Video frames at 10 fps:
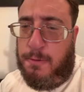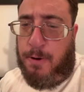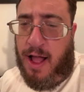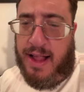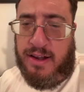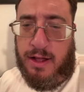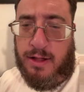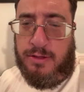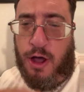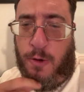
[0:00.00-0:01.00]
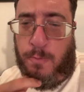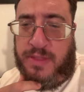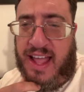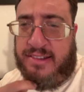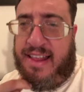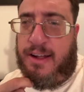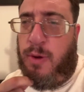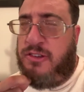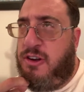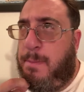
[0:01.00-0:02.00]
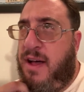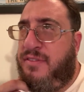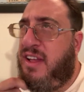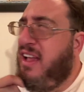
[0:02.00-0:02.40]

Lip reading: probably know the answer to that question above.